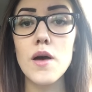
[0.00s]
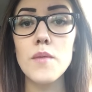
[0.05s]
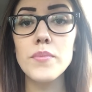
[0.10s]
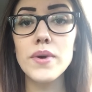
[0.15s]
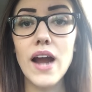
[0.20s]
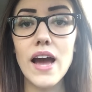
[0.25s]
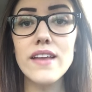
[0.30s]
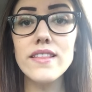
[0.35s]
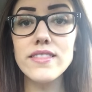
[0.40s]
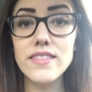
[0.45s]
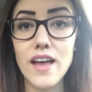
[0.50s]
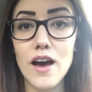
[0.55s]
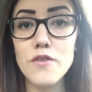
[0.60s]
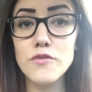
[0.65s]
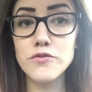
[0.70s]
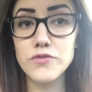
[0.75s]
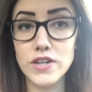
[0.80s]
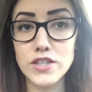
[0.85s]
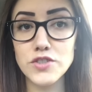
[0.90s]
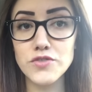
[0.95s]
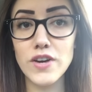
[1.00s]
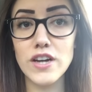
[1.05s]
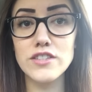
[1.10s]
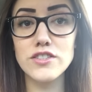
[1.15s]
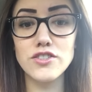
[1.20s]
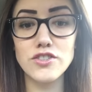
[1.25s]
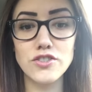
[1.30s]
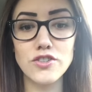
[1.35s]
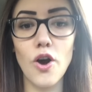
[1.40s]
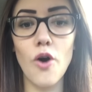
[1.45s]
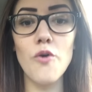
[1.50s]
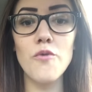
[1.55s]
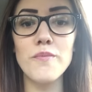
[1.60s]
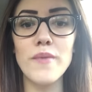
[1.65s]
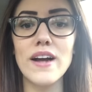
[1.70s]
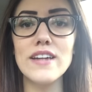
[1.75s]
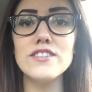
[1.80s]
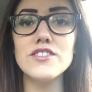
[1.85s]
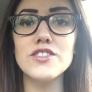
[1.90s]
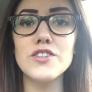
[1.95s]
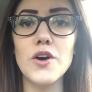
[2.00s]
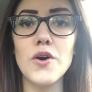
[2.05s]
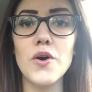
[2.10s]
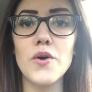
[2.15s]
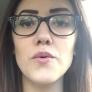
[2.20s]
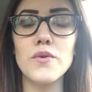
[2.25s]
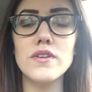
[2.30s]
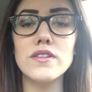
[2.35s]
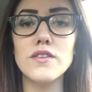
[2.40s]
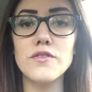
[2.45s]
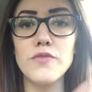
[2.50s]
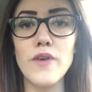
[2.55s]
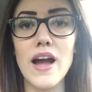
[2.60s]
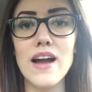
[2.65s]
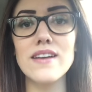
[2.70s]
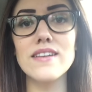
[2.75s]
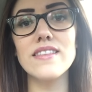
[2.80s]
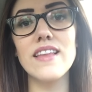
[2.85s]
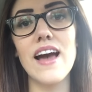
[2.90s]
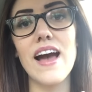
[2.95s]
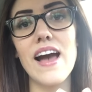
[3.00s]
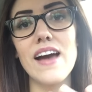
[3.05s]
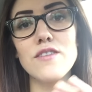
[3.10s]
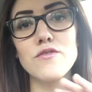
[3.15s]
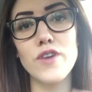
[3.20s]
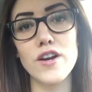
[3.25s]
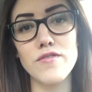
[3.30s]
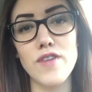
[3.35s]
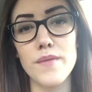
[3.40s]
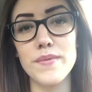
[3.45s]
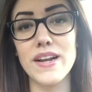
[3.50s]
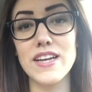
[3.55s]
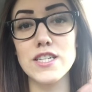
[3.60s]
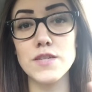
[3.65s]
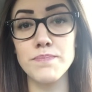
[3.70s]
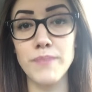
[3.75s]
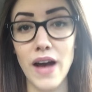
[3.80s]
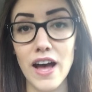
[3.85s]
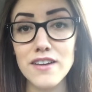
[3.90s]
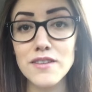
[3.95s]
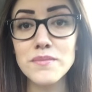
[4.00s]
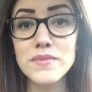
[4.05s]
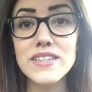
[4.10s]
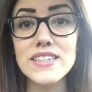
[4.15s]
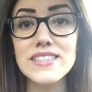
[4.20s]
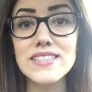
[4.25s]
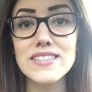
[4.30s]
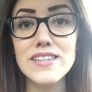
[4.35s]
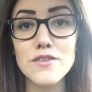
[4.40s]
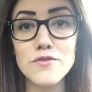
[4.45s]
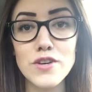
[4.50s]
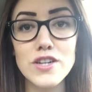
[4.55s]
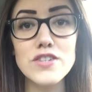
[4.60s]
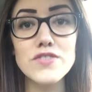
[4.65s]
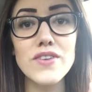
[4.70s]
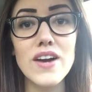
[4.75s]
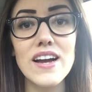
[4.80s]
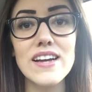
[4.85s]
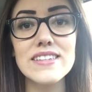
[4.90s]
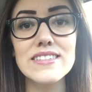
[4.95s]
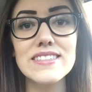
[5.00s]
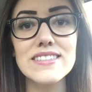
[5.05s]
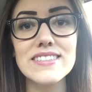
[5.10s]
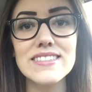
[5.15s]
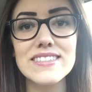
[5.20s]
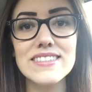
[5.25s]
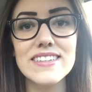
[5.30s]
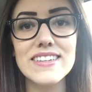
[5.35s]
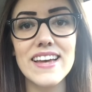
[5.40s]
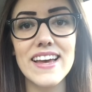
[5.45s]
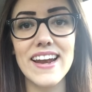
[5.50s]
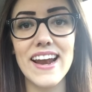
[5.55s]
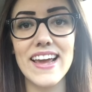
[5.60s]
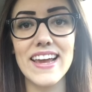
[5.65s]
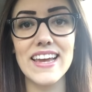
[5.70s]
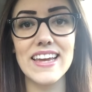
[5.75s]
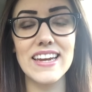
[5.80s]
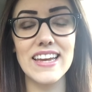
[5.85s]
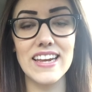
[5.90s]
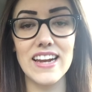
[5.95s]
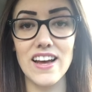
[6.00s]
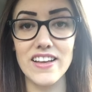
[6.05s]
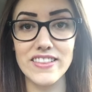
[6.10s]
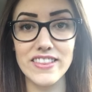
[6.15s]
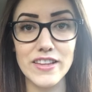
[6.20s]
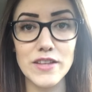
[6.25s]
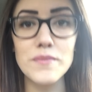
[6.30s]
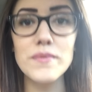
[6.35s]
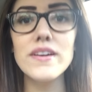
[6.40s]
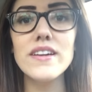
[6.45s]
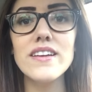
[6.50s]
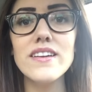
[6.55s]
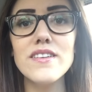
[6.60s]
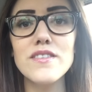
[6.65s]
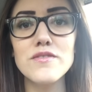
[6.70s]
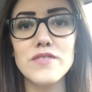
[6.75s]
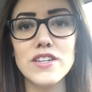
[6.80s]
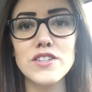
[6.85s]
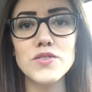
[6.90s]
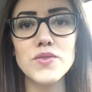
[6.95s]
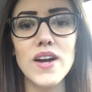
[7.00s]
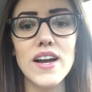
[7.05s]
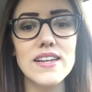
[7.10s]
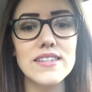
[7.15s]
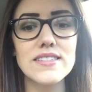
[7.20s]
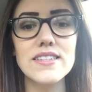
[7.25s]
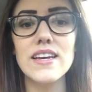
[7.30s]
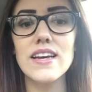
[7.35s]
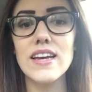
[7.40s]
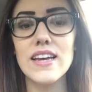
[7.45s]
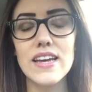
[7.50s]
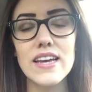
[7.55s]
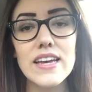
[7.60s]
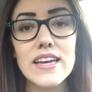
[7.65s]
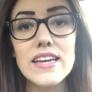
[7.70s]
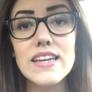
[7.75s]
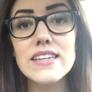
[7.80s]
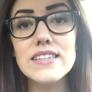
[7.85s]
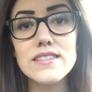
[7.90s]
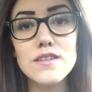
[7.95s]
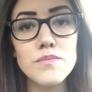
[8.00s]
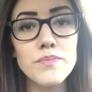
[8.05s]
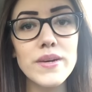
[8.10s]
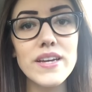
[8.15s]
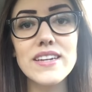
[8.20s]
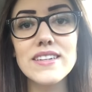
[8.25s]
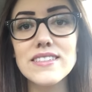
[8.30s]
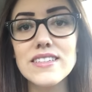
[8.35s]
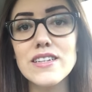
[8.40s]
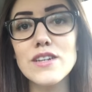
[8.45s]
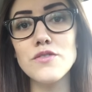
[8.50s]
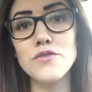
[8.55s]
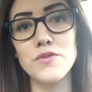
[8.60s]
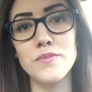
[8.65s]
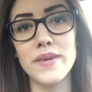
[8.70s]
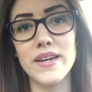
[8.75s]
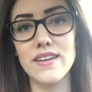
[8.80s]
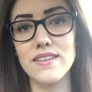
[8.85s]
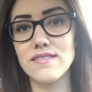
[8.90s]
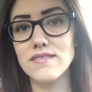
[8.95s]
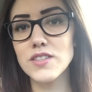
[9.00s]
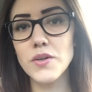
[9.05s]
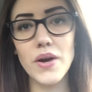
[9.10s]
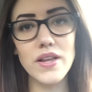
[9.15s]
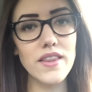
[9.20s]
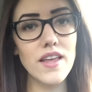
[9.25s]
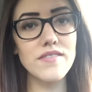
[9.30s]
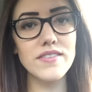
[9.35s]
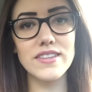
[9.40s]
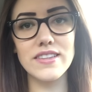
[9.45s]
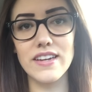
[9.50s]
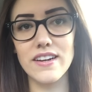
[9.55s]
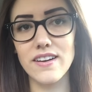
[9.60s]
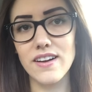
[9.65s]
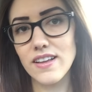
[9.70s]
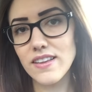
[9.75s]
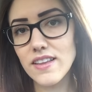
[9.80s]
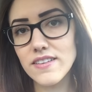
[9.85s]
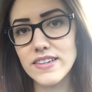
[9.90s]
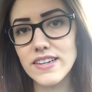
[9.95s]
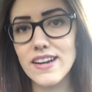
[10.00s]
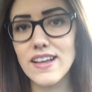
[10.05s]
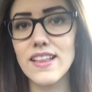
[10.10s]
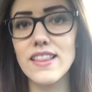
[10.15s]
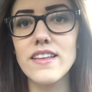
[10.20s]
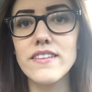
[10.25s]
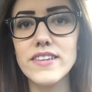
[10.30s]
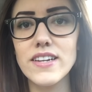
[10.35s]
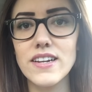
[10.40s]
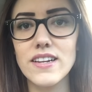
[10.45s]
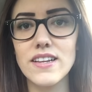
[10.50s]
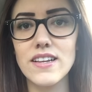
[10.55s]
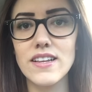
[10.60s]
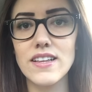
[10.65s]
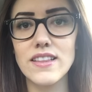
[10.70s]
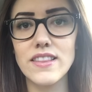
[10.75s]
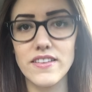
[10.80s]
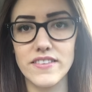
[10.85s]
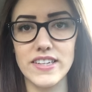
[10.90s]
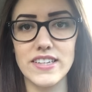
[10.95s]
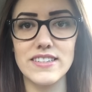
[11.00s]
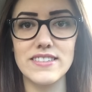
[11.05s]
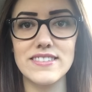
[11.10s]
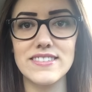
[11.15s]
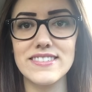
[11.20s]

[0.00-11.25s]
But I love French fries so much. So the fact that Red Robin has bottomless French fries and I can eat unlimited French fries is a big deal for me. So I love it there. I love it, love it, love it.